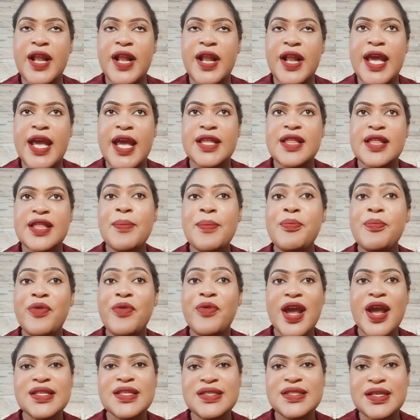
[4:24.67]
like, that
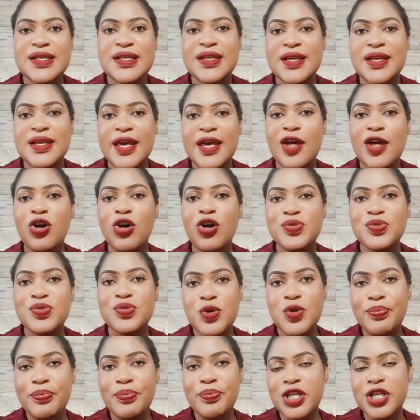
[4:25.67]
brightening
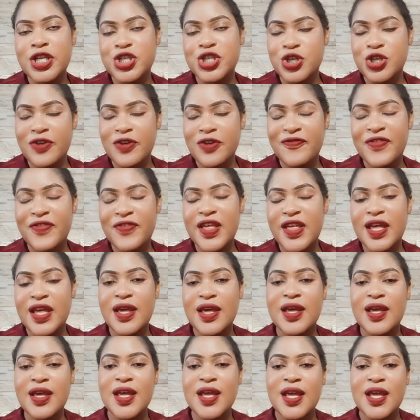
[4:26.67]
helps you polish off
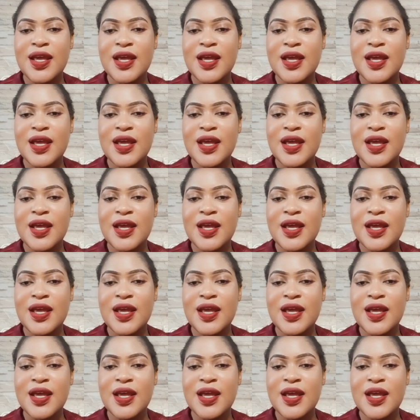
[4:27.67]
the